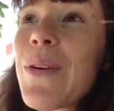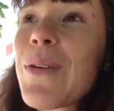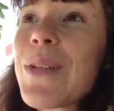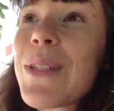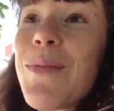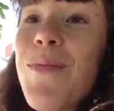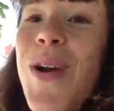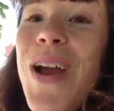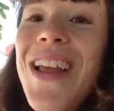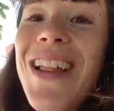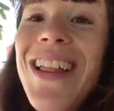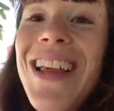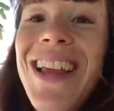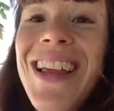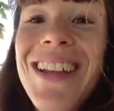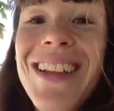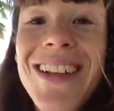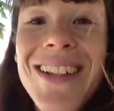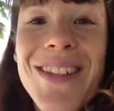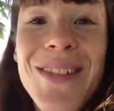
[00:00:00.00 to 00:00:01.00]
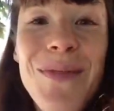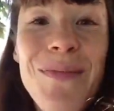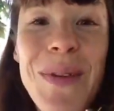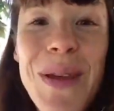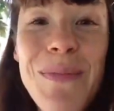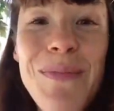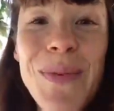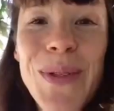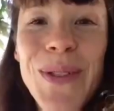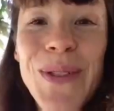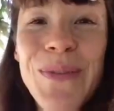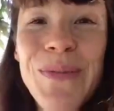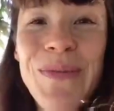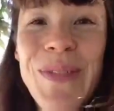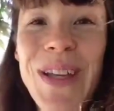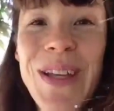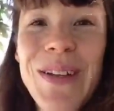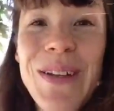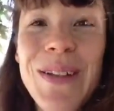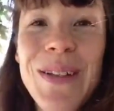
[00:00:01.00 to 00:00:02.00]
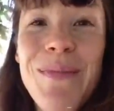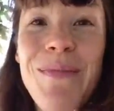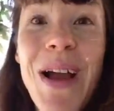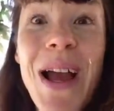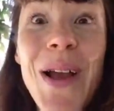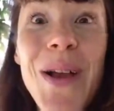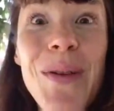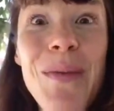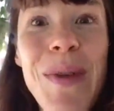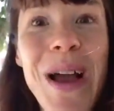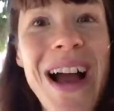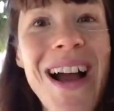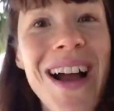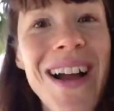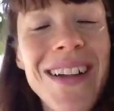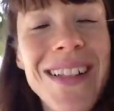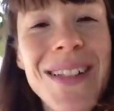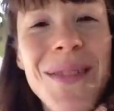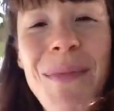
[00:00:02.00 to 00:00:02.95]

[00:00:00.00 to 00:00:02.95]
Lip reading: was smiling at lots of people, and they smile back.